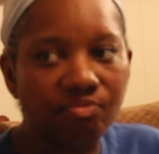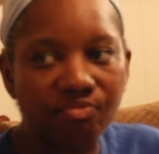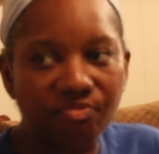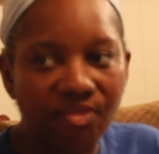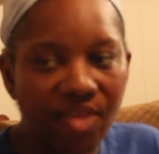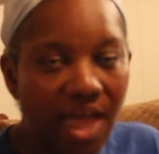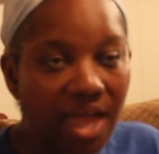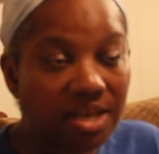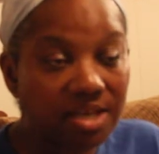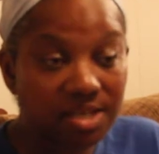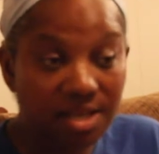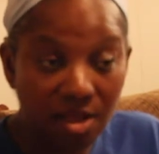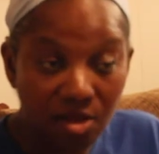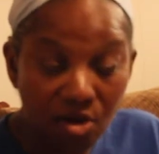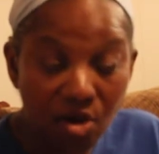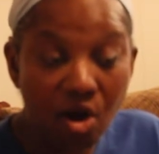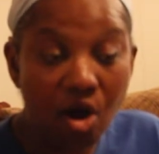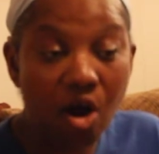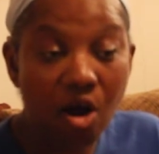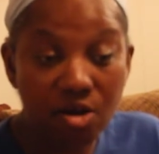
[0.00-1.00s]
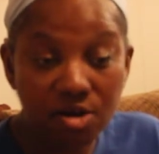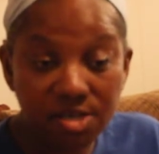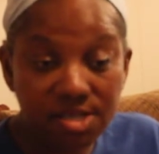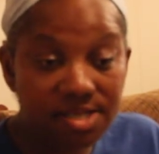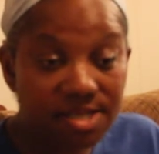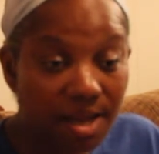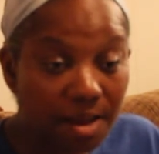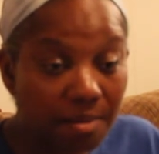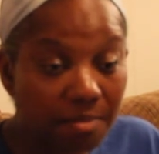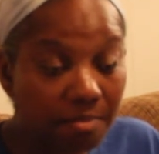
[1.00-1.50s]
that there are
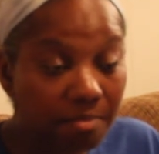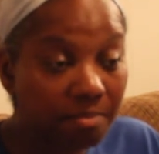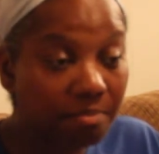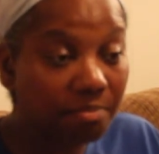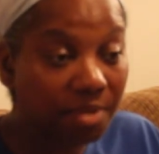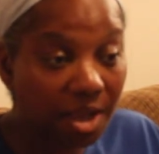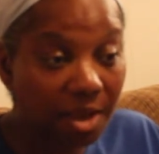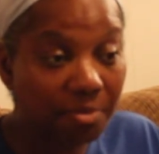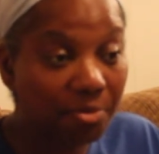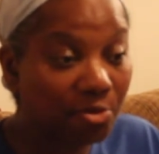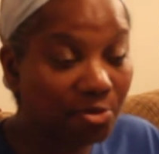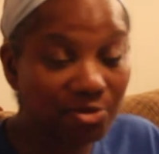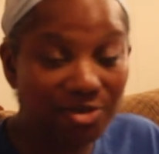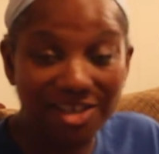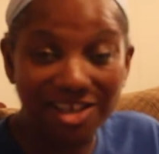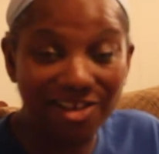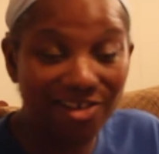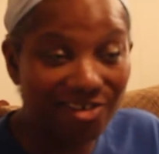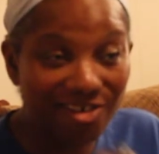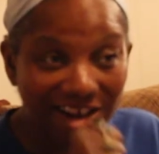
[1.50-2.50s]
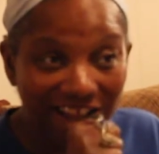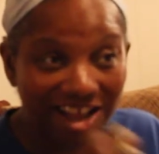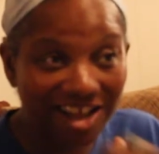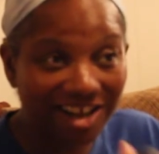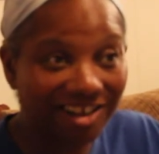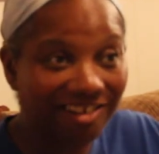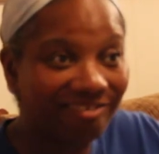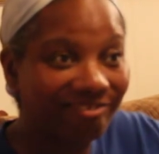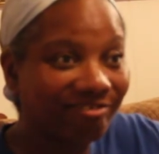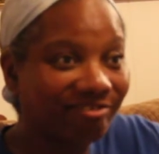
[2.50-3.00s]
some people that are not
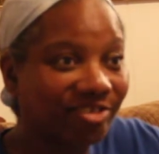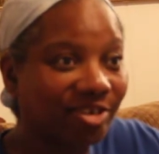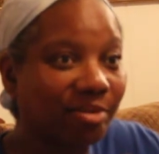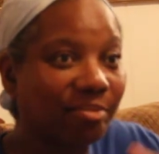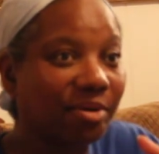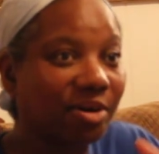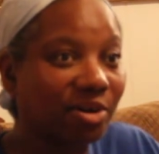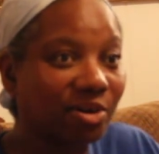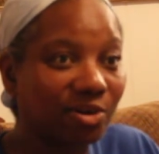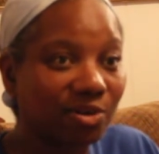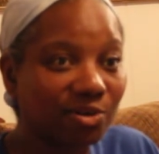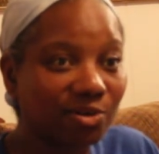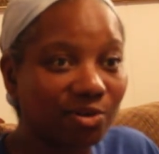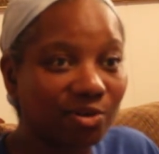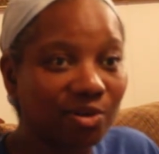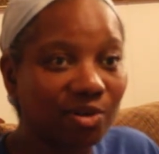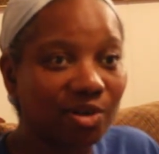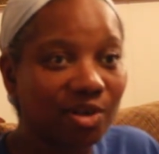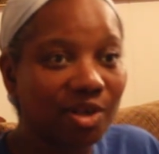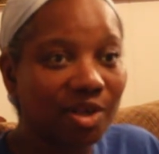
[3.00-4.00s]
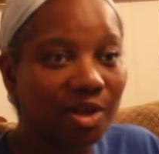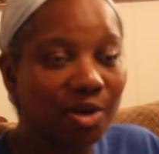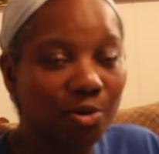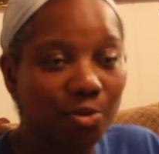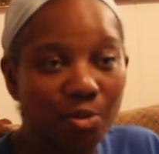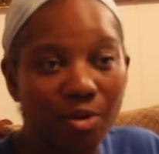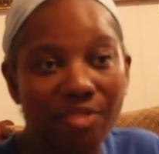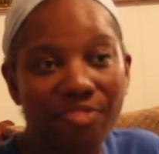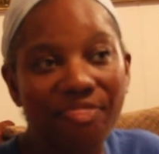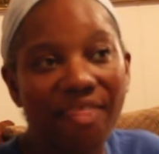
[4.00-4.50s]
comfortable
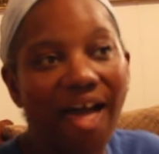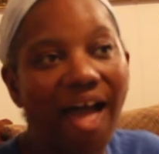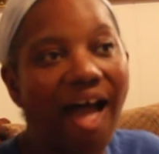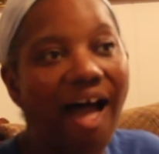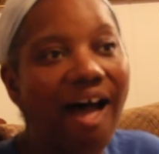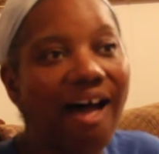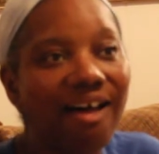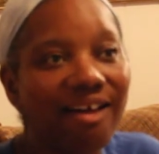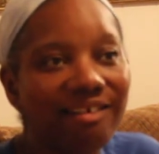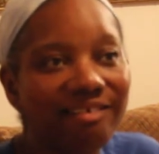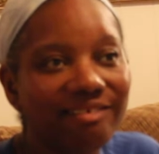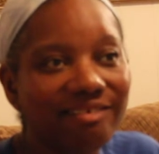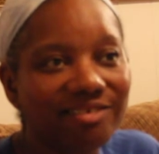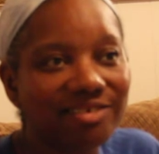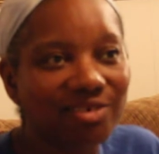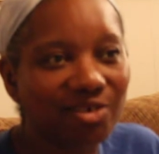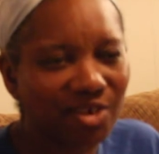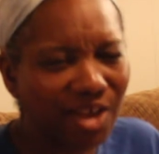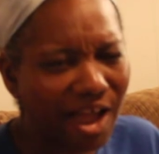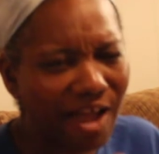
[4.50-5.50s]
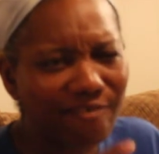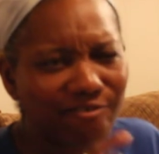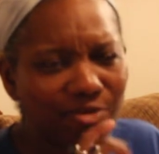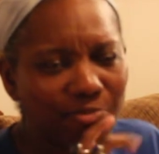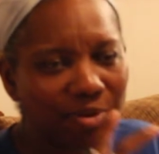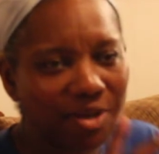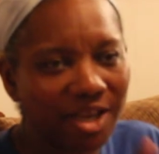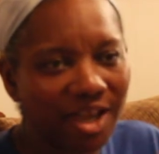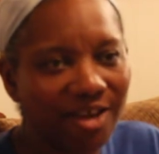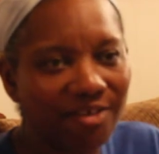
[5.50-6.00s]
with that. So you have to
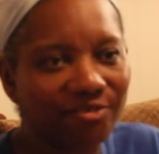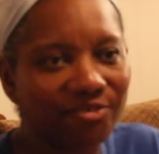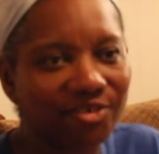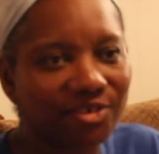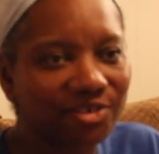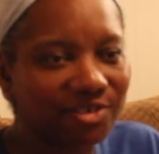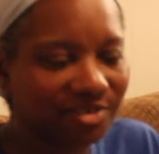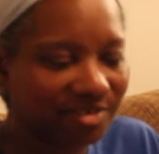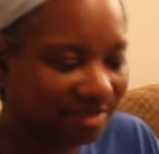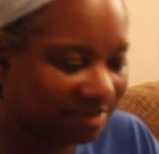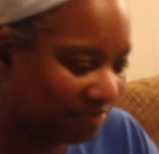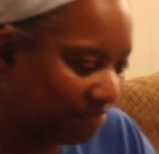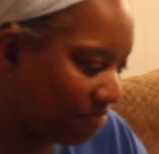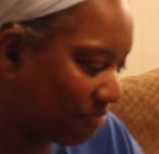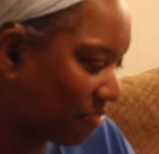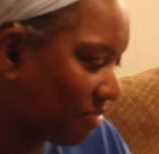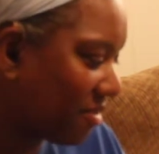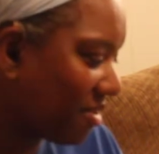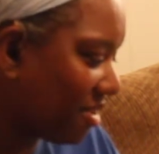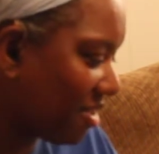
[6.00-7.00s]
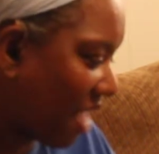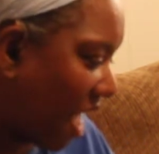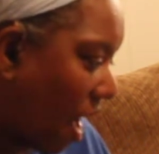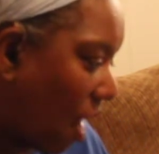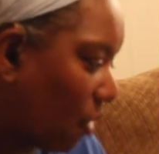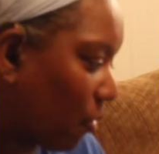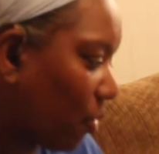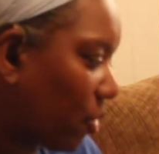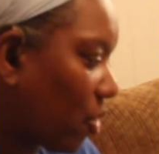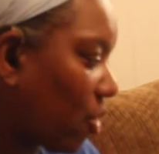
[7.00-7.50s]
be careful.
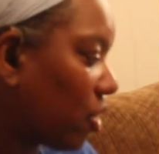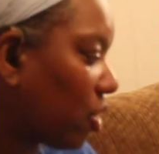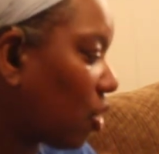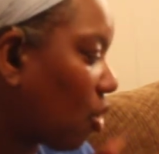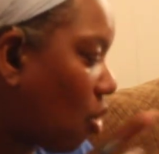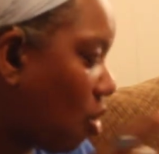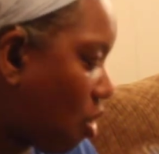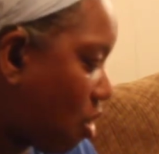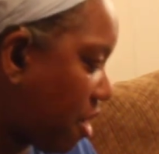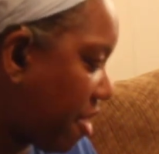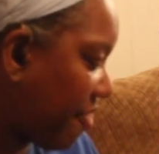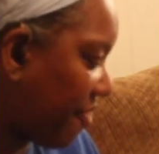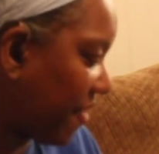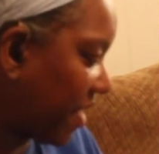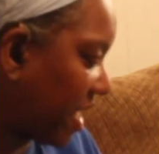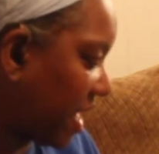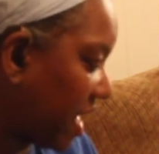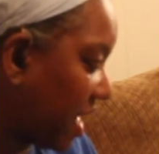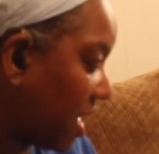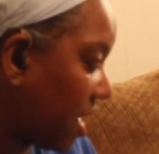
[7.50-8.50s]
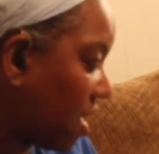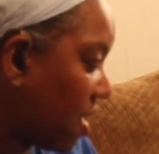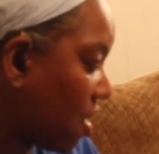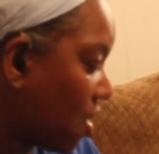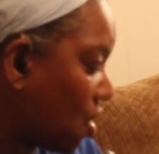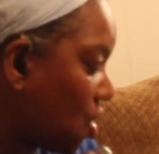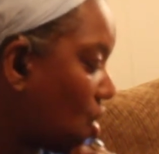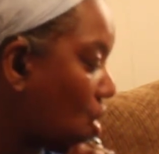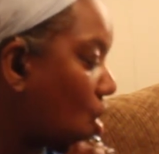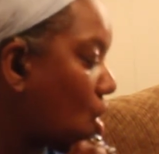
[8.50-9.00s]
Now we're going to go on the
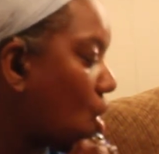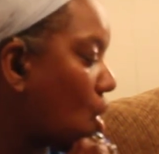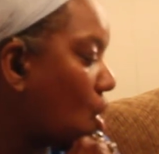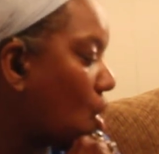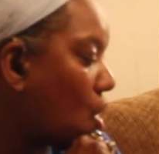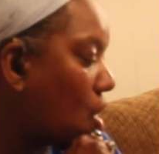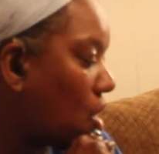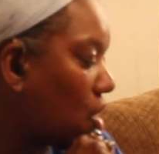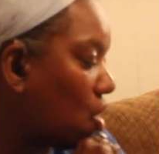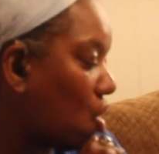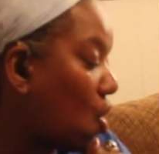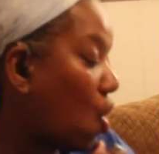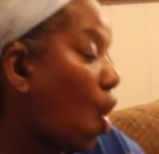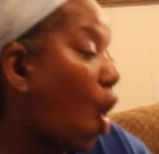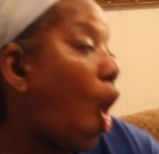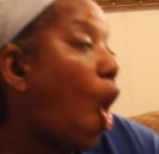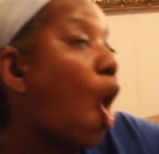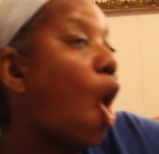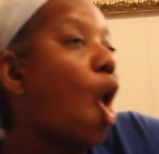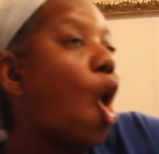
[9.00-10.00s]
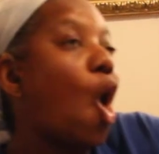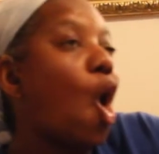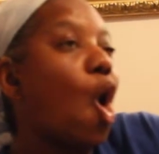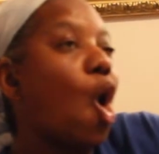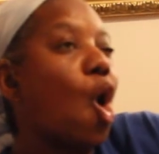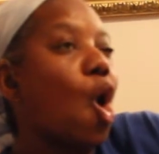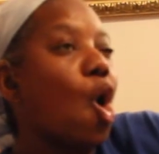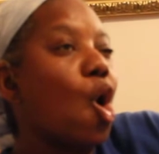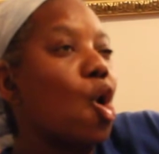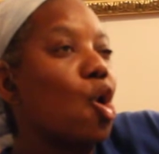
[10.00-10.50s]

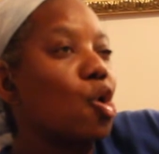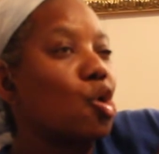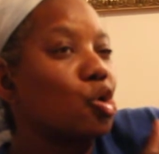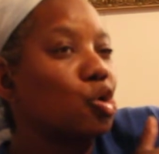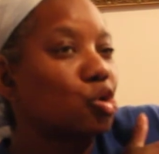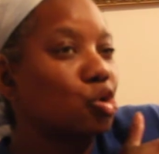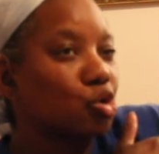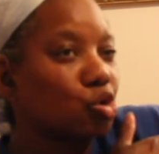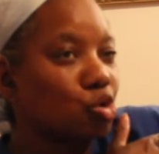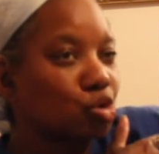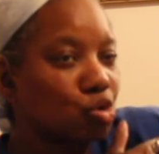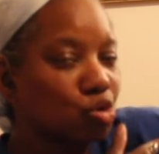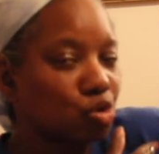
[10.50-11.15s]
long-term